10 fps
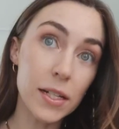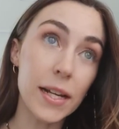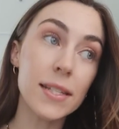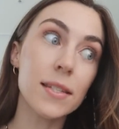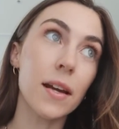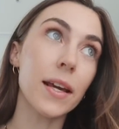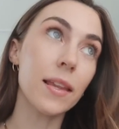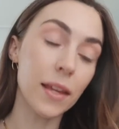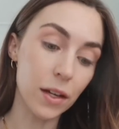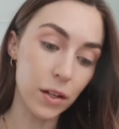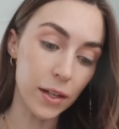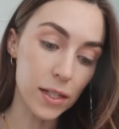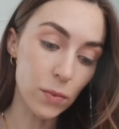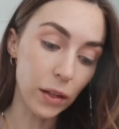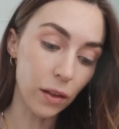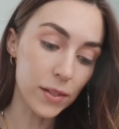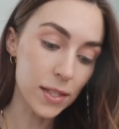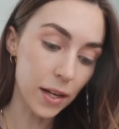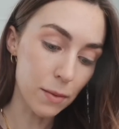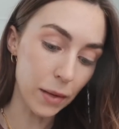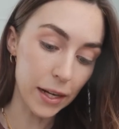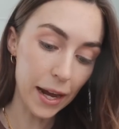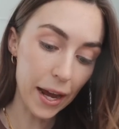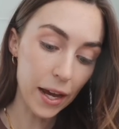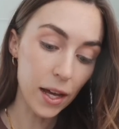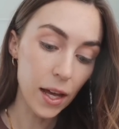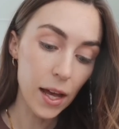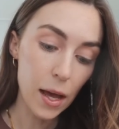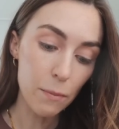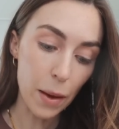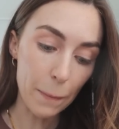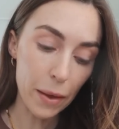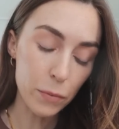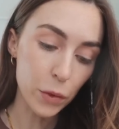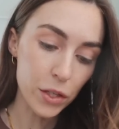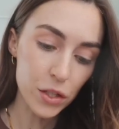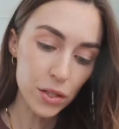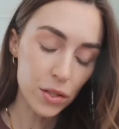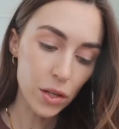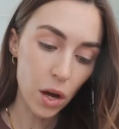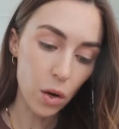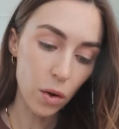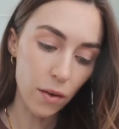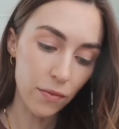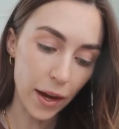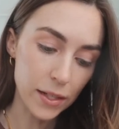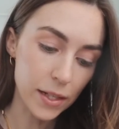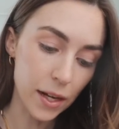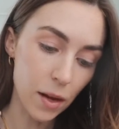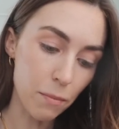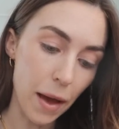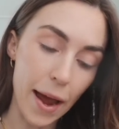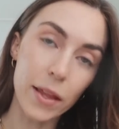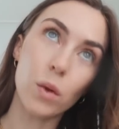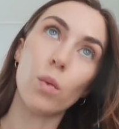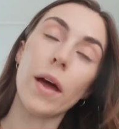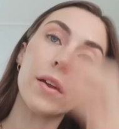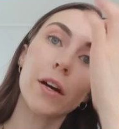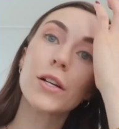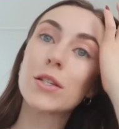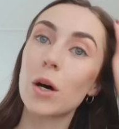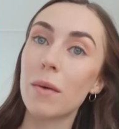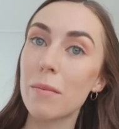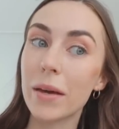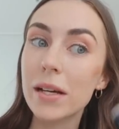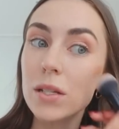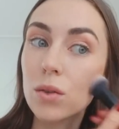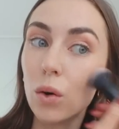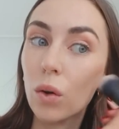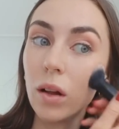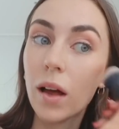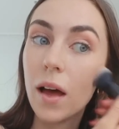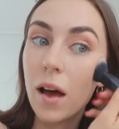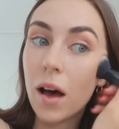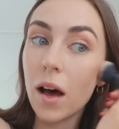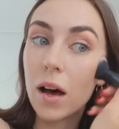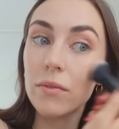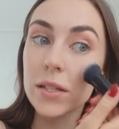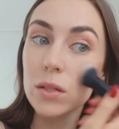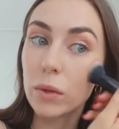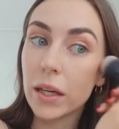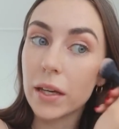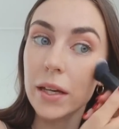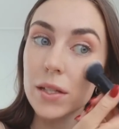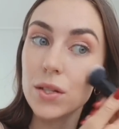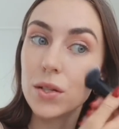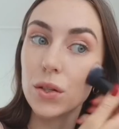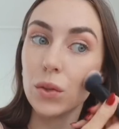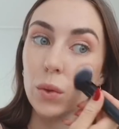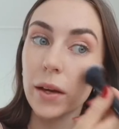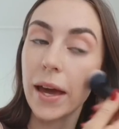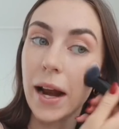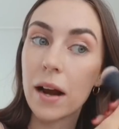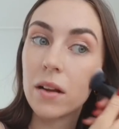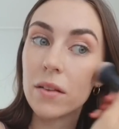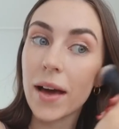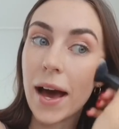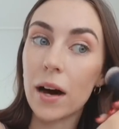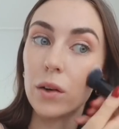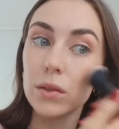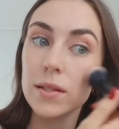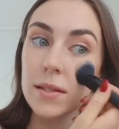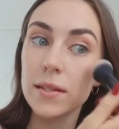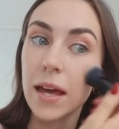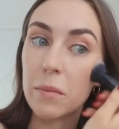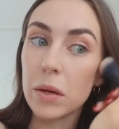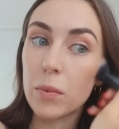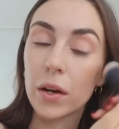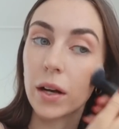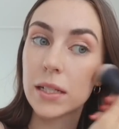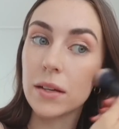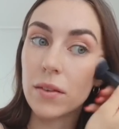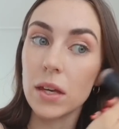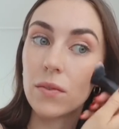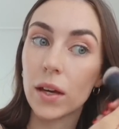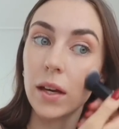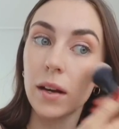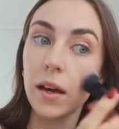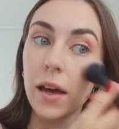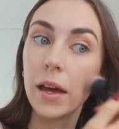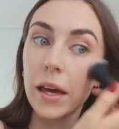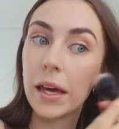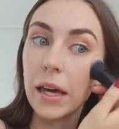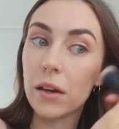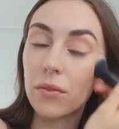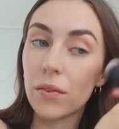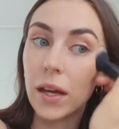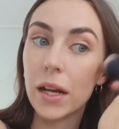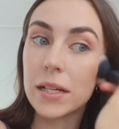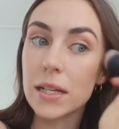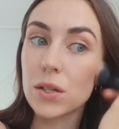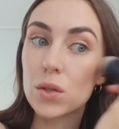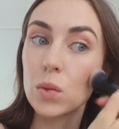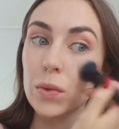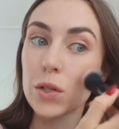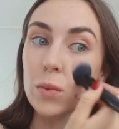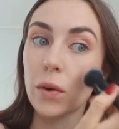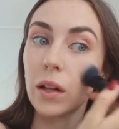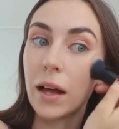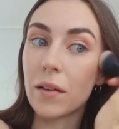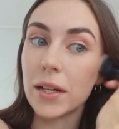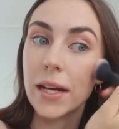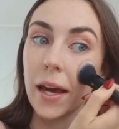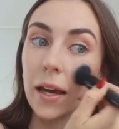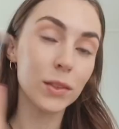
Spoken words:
Today's sunny, thank goodness. We love a sunny Monday, but my mood is just so affected by the weather. So my biggest goal of this week is to get out of the house and be productive even if it is a super cloudy day.